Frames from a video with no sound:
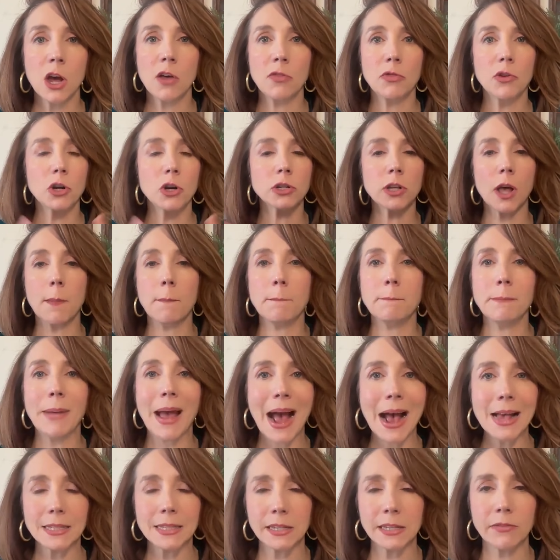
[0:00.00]
there's a
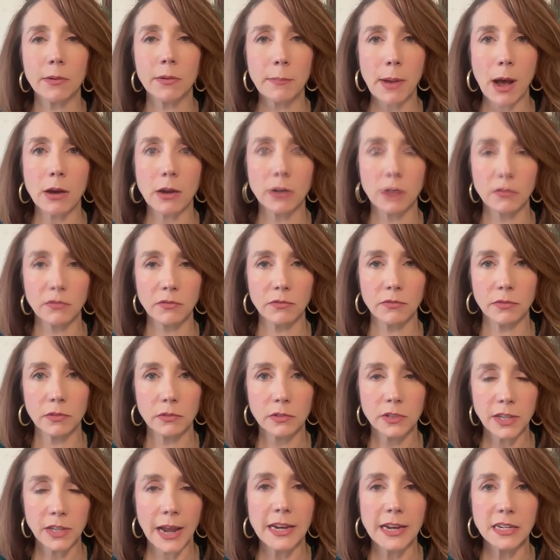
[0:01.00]
massive amount of
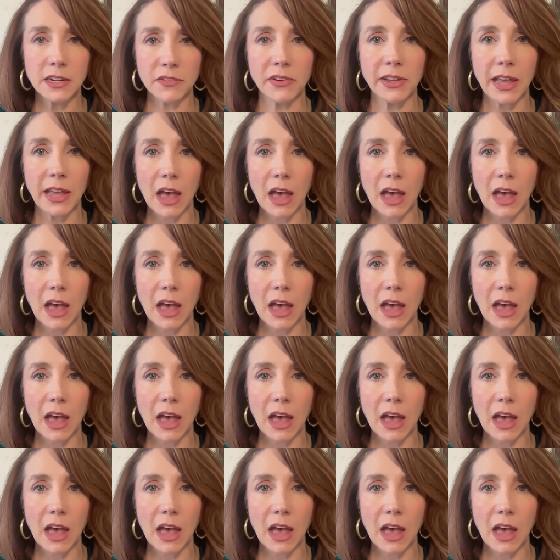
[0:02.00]
scientific